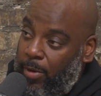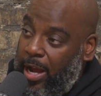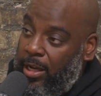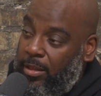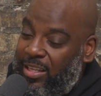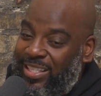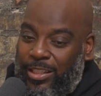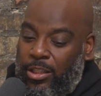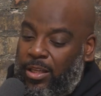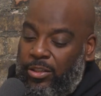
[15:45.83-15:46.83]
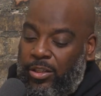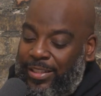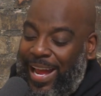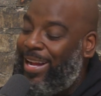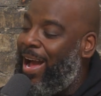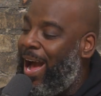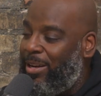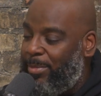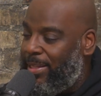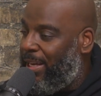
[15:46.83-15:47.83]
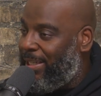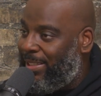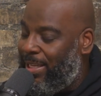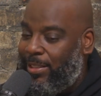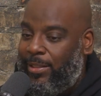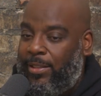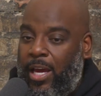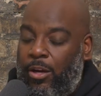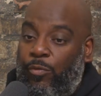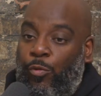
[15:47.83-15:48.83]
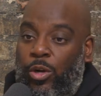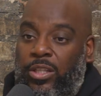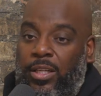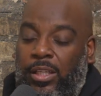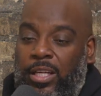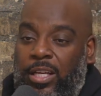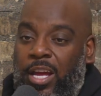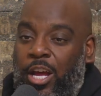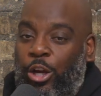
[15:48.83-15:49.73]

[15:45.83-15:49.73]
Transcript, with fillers: right? There's a there's a dichotomy that exists and unfortunately,